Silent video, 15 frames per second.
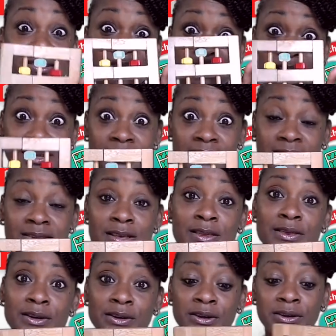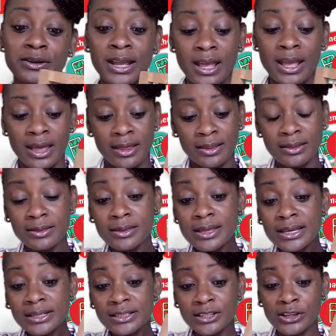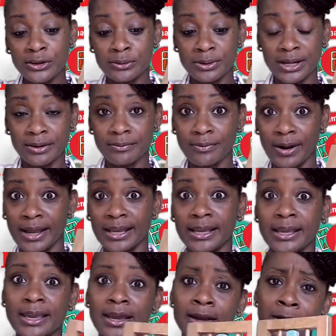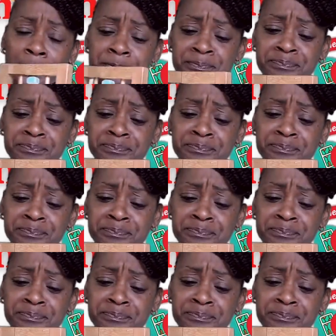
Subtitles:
and this is the third. This unit right here,